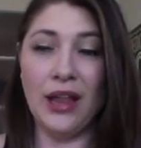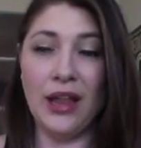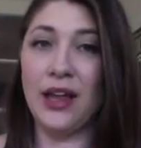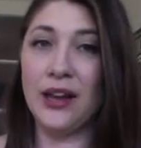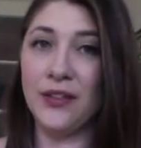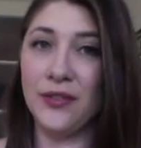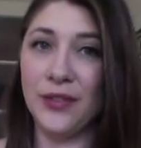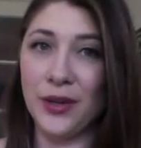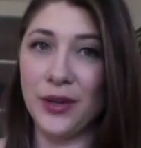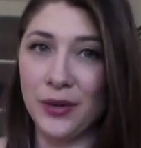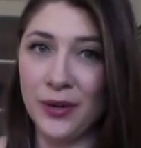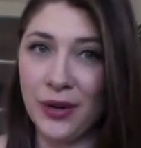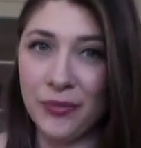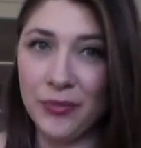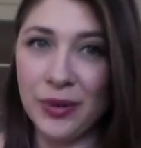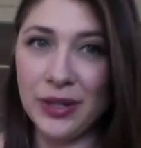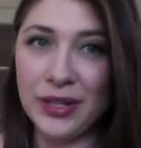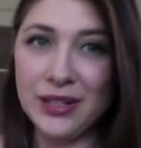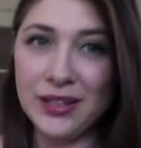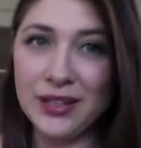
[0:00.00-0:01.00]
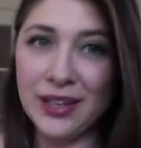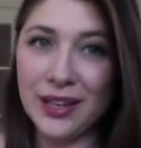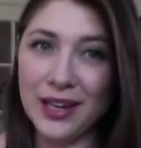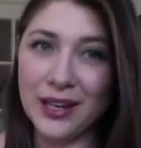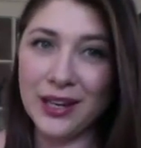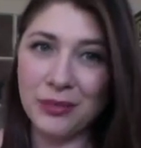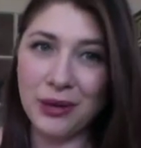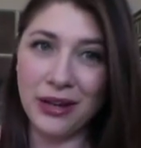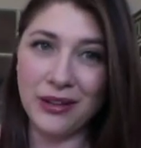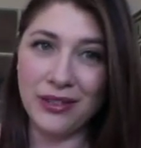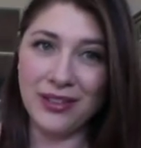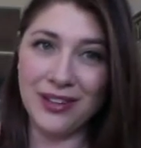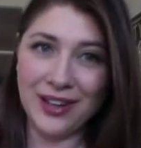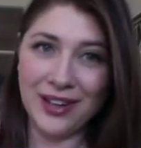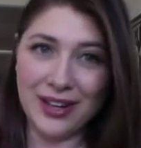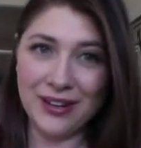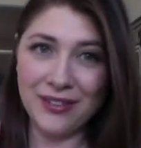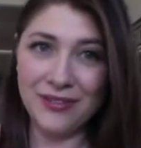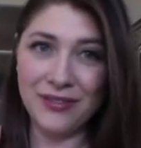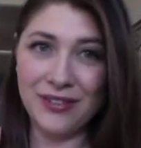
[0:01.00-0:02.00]
lot of you have been thinking about
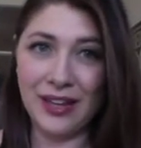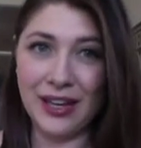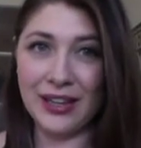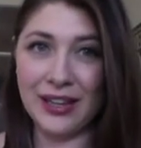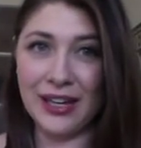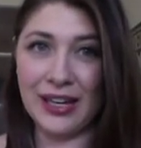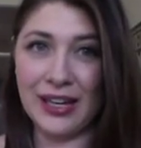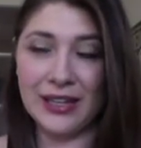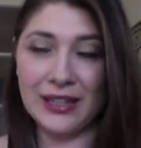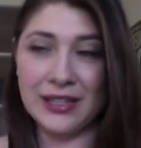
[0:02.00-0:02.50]
love lately.